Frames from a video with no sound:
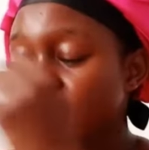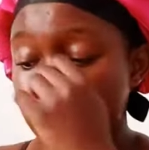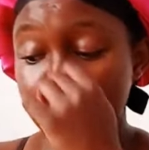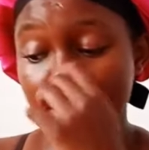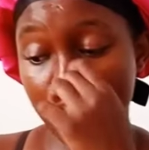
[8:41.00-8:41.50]

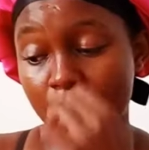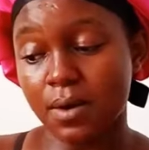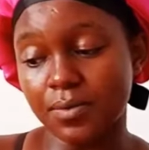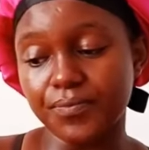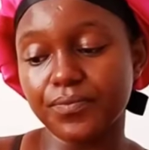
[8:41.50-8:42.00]

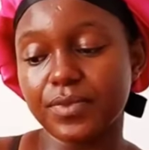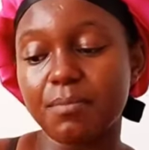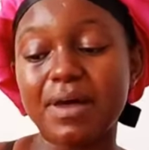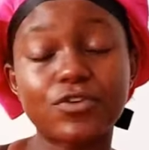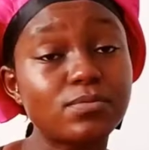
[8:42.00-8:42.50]
So
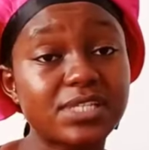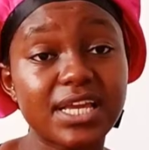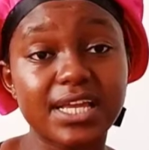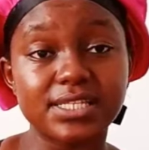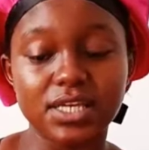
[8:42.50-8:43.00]
bathroom
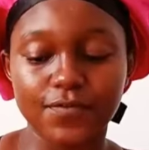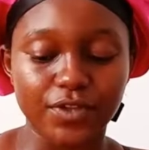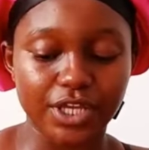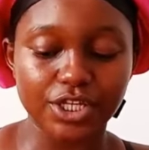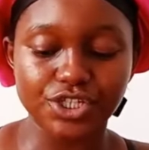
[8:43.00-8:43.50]
sink and sink for
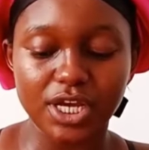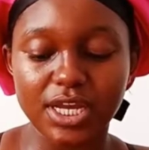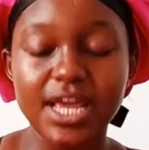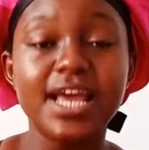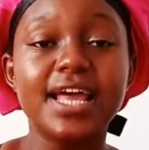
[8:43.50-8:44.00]
the
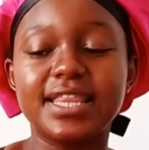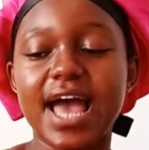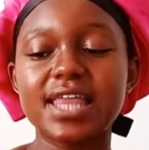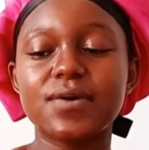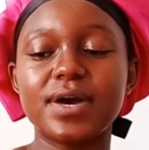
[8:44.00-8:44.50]
kitchen. The
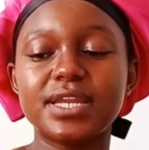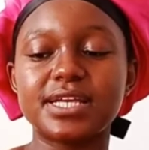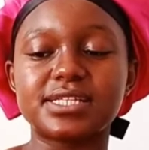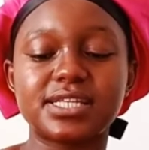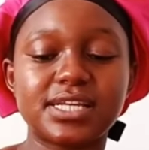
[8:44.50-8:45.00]
other one
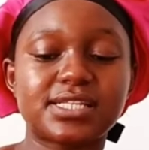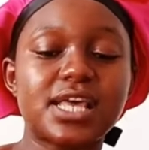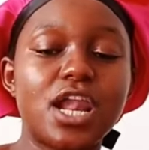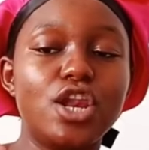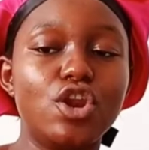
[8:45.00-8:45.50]
is this
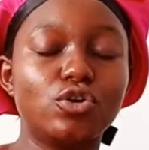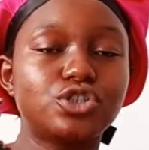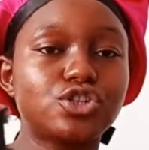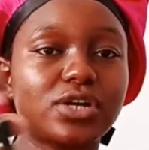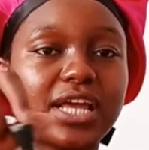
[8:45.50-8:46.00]

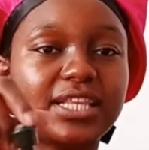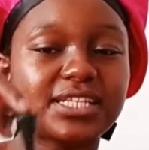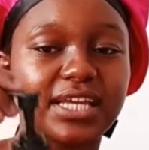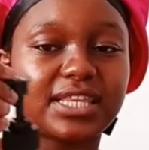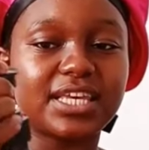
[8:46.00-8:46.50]
lotion, and this
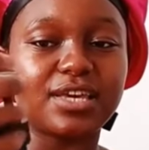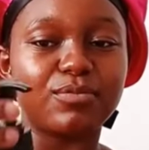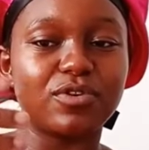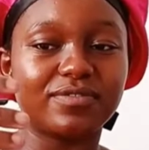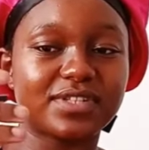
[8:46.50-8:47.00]
kathingi
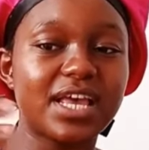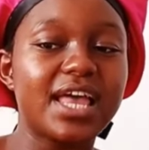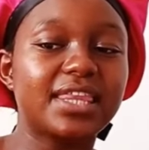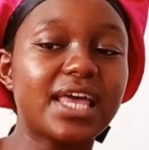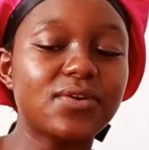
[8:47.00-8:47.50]
moves.
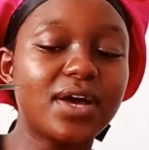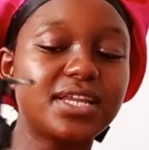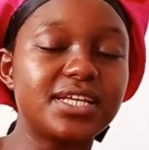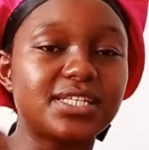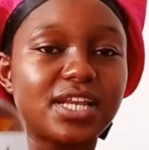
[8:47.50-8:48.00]
The other
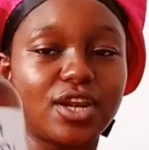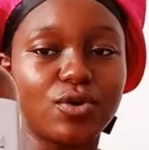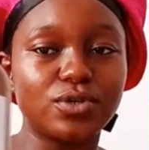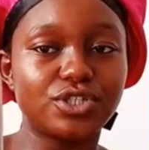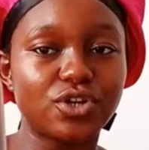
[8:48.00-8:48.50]
one is the
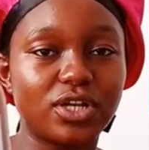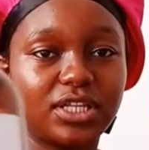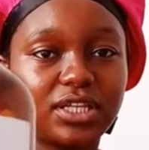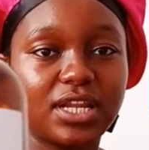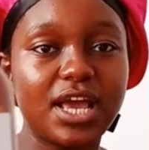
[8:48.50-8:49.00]

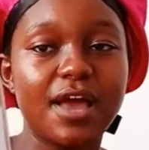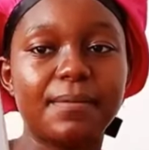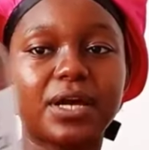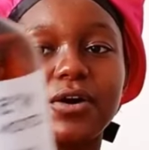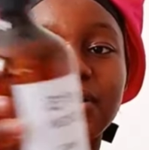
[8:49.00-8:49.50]
lotion
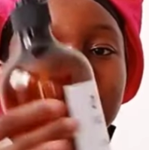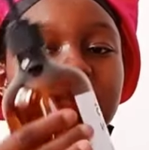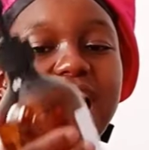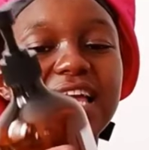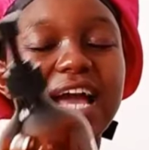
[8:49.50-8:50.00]
because
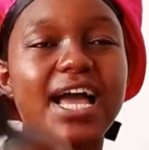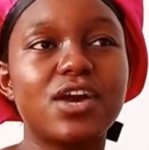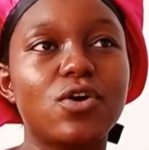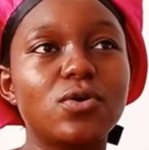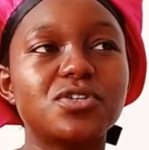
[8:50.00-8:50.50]
I
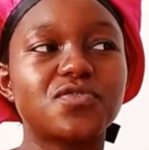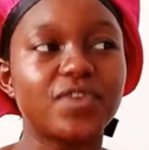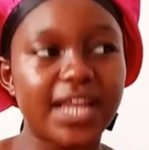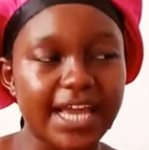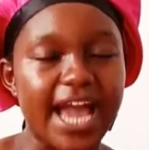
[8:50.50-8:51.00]
always
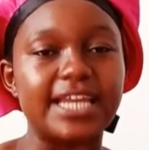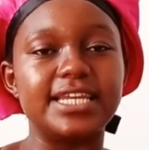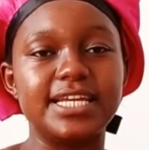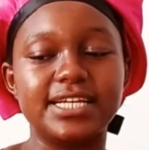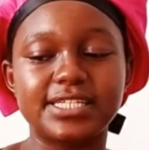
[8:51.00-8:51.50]
feel like I
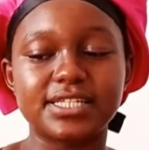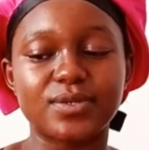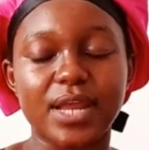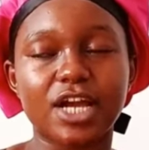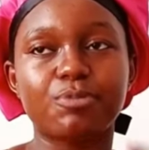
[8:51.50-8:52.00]
need
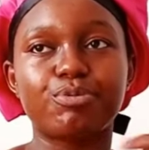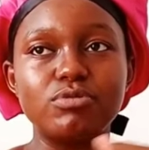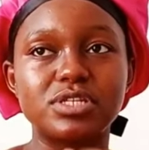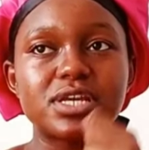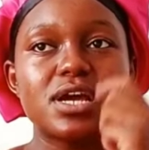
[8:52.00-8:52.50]
to like
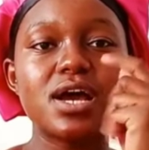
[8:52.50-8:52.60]
put